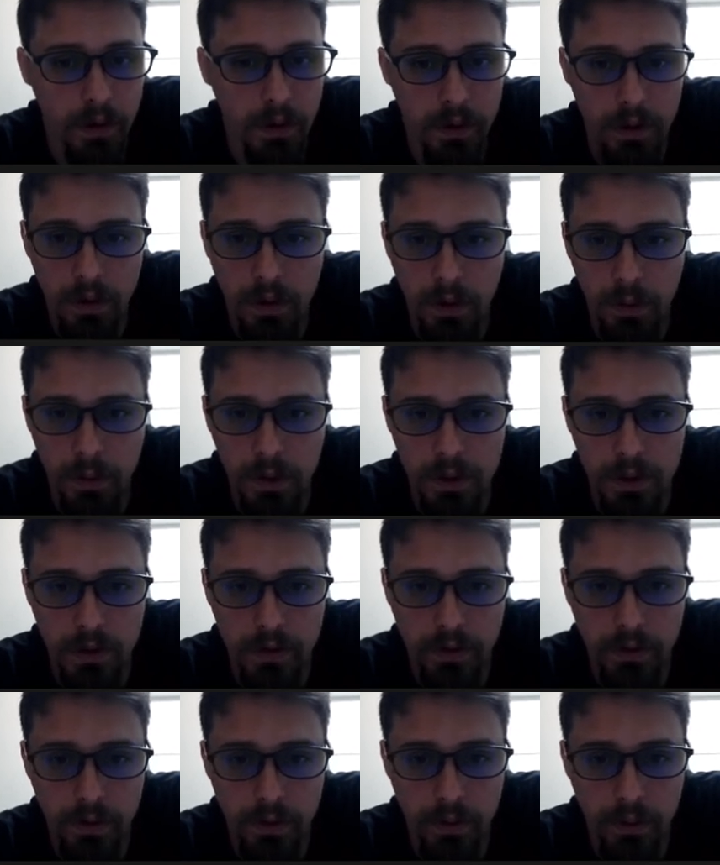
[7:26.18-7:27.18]
mean, just
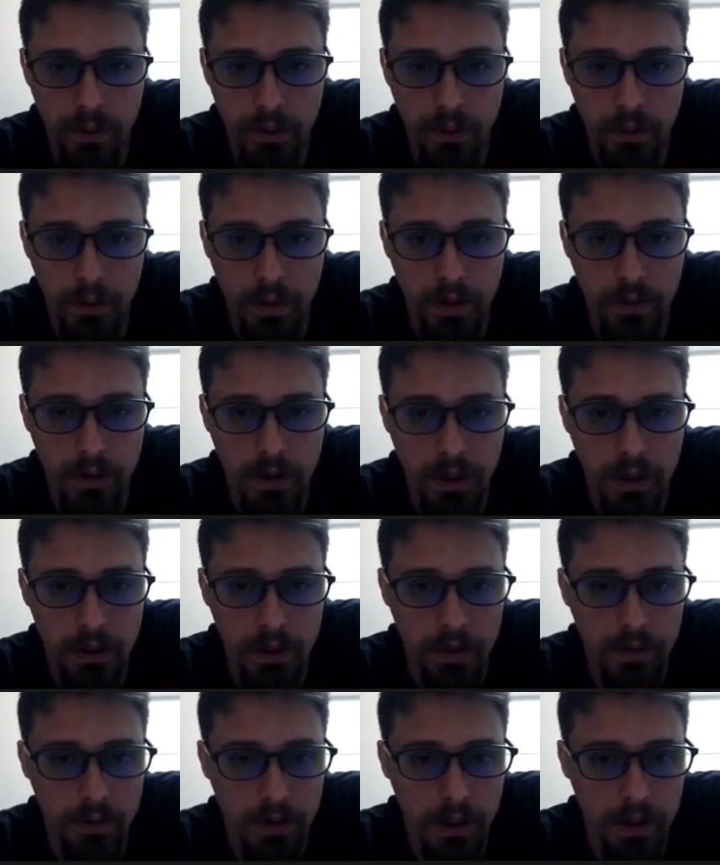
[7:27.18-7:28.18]
to get an idea
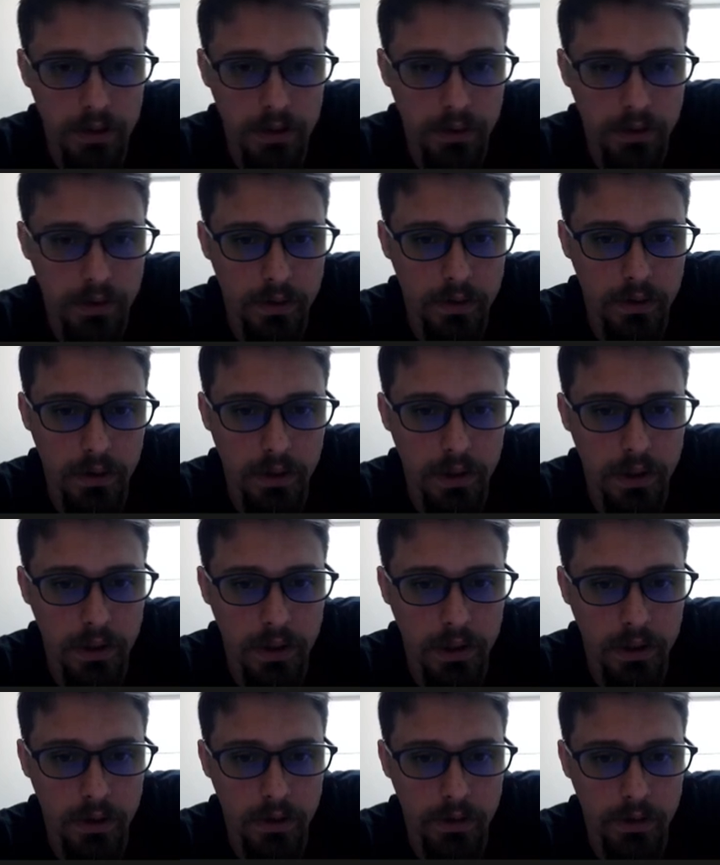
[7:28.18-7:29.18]
of that, let's look at
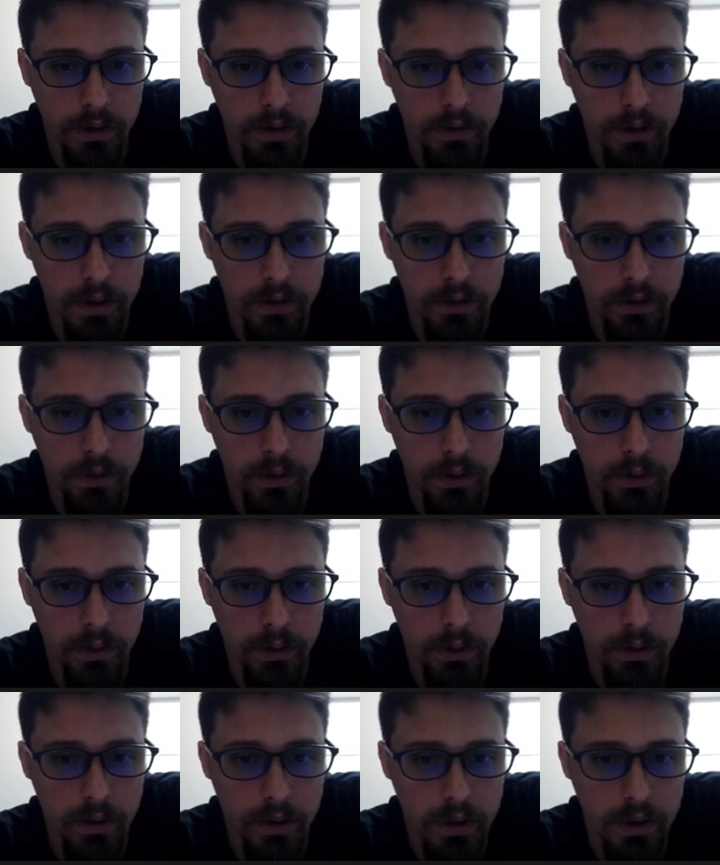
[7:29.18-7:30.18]
here, see if that's true.
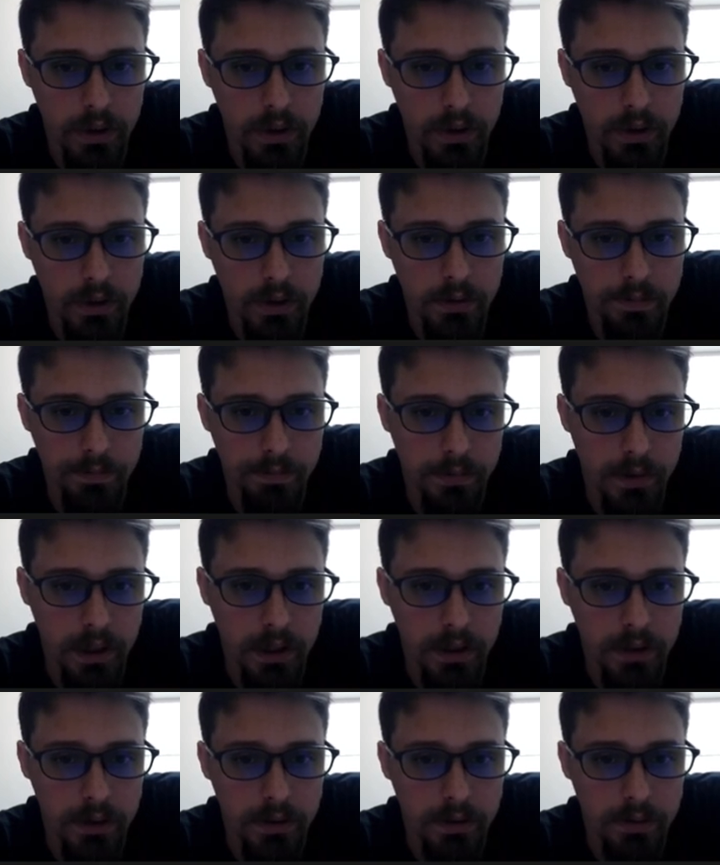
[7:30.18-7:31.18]
Yeah,
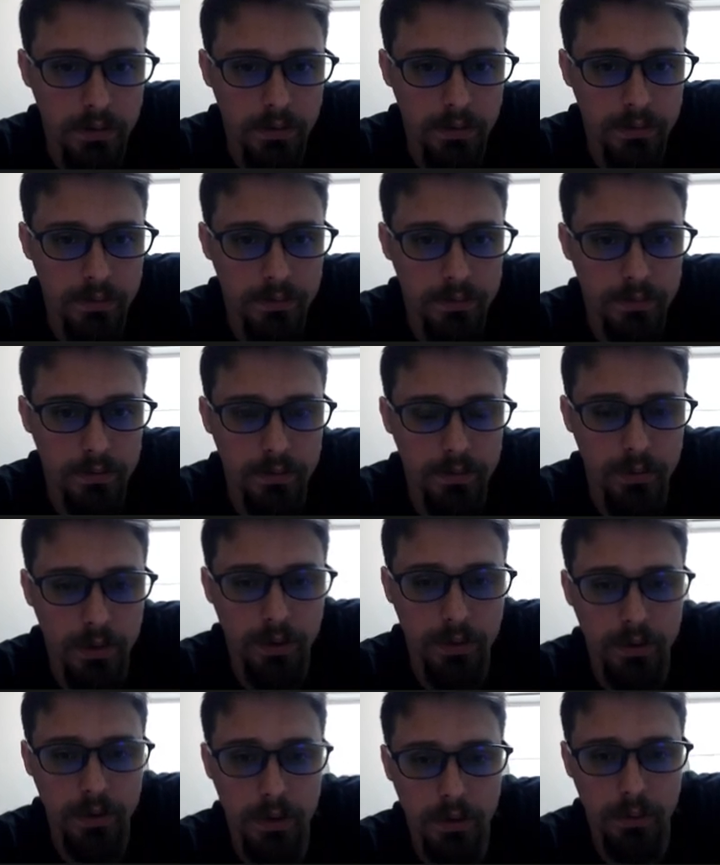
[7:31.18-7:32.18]

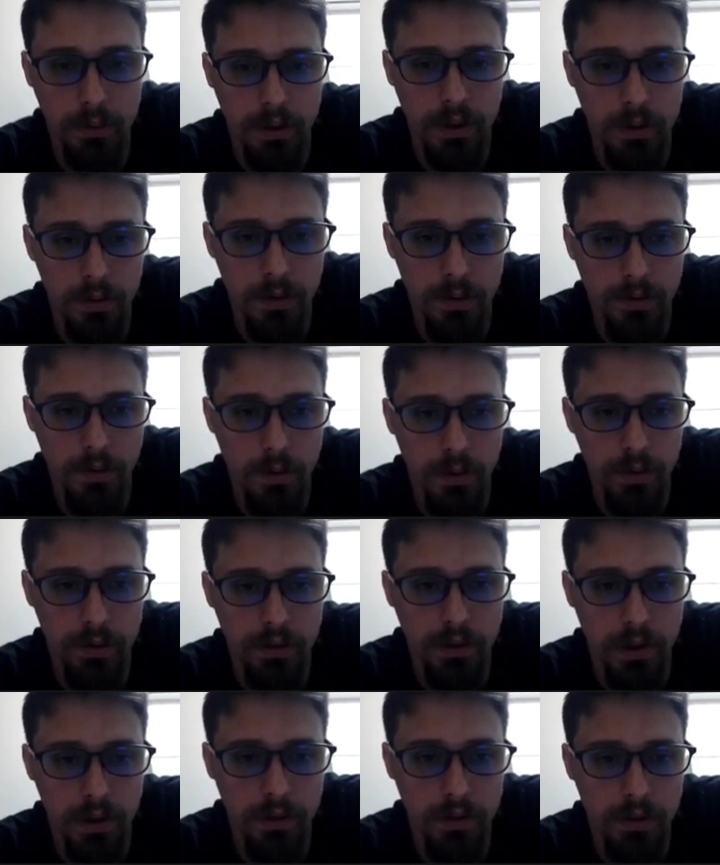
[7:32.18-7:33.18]
roughly playable for both
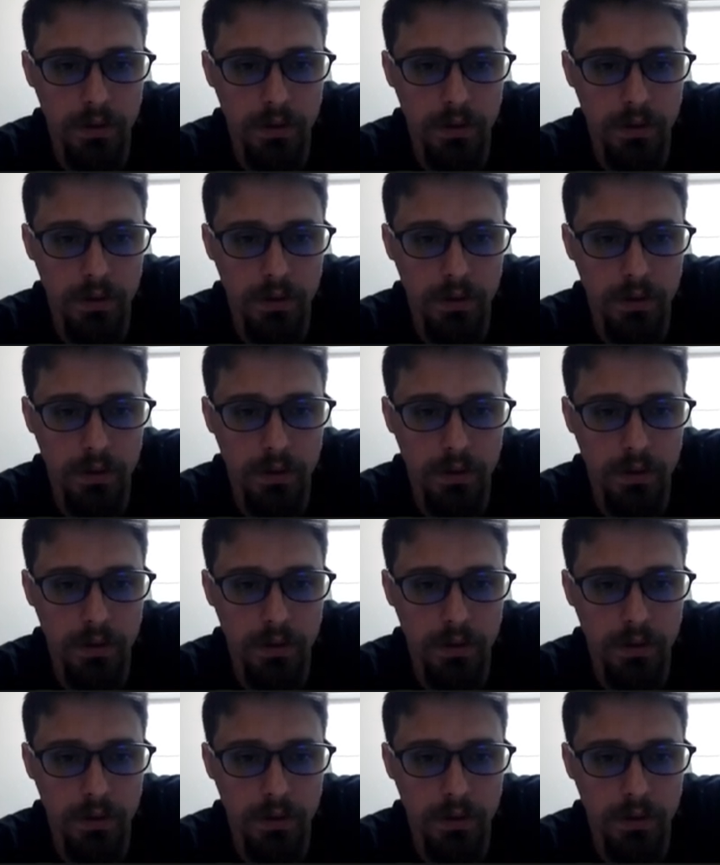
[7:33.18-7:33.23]
sides.